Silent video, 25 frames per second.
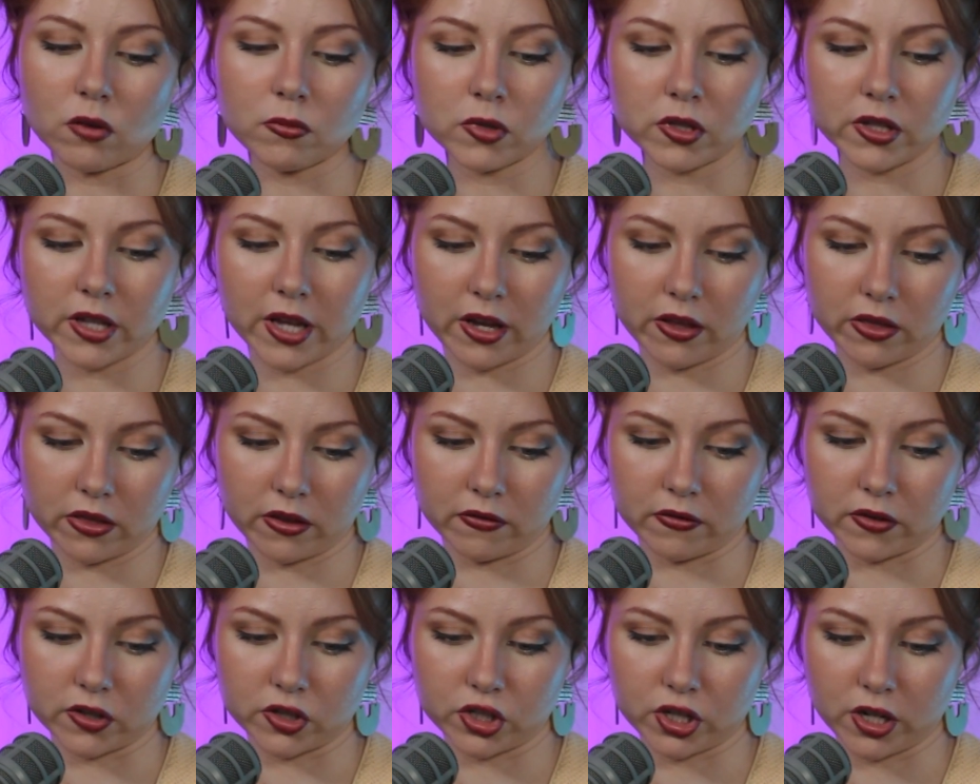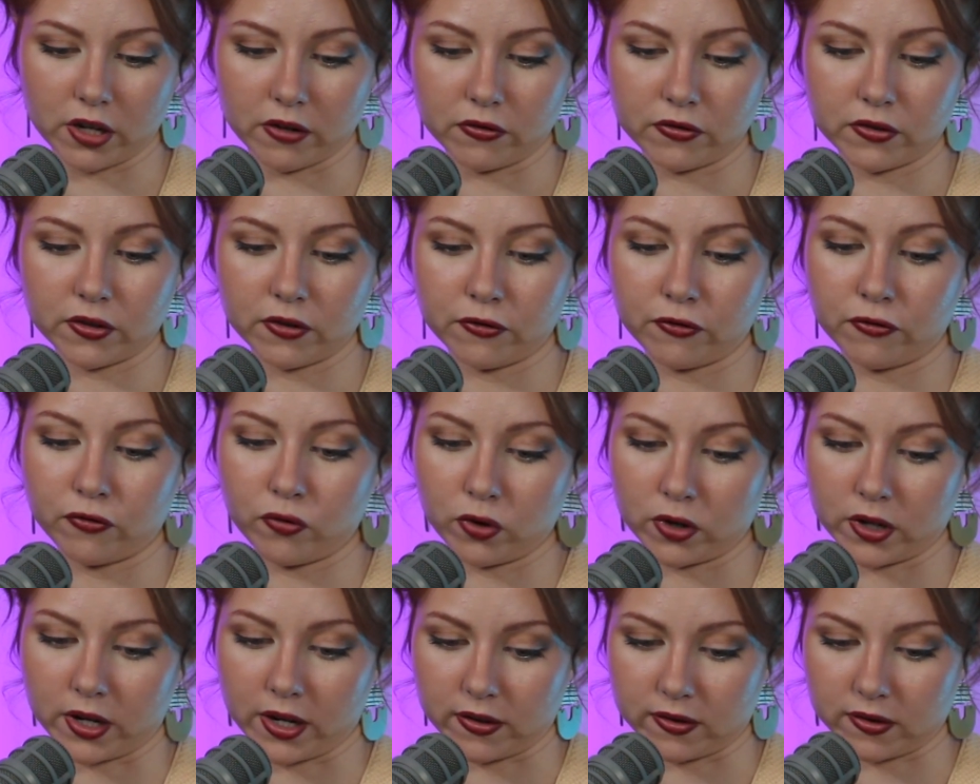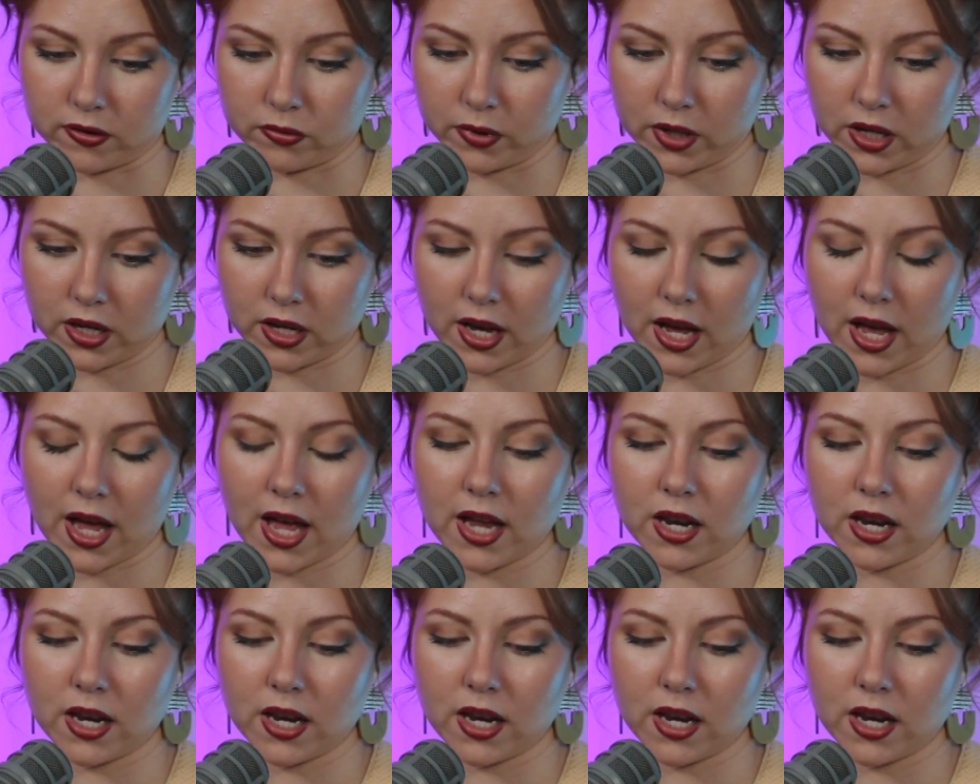length of a shift, 4 days a week.